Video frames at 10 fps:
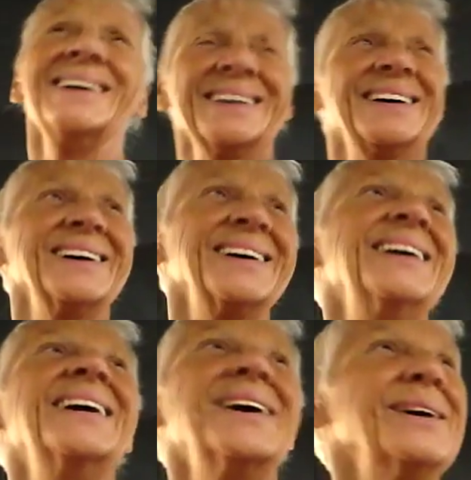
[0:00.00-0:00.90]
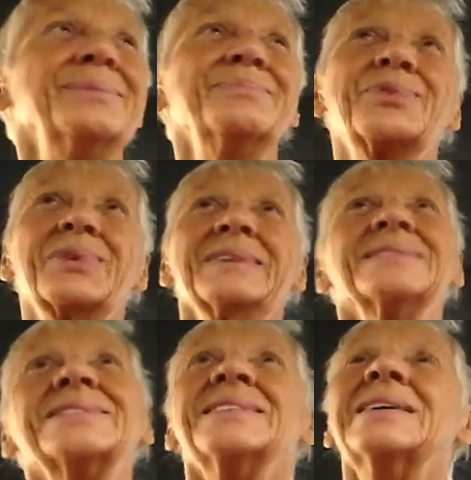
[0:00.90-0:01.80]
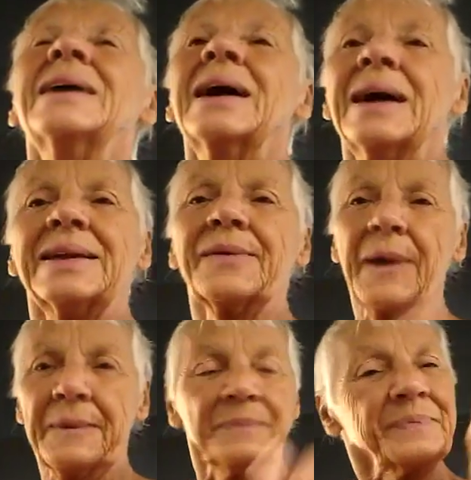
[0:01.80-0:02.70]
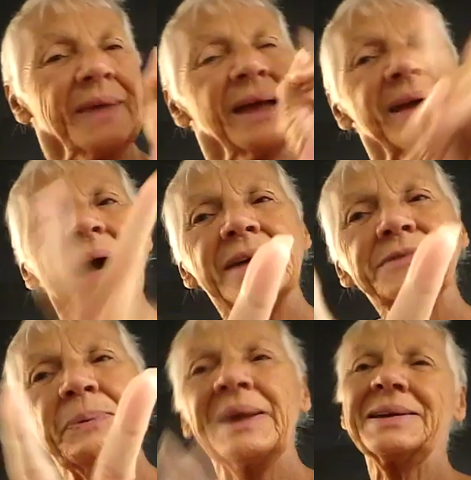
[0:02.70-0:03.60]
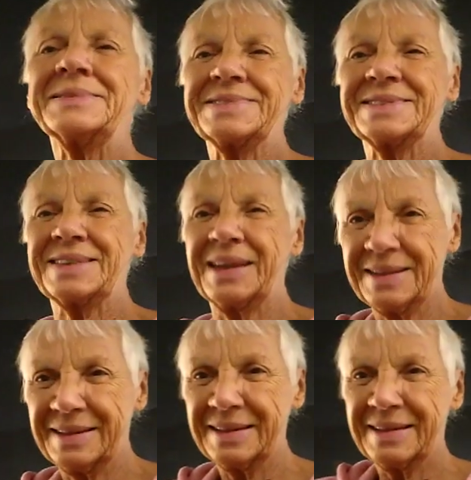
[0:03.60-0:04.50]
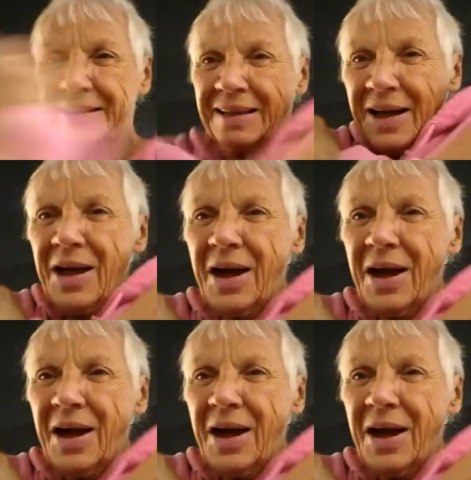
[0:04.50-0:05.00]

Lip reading: I'm thrilled. Anyway, guys, peace. Hugs.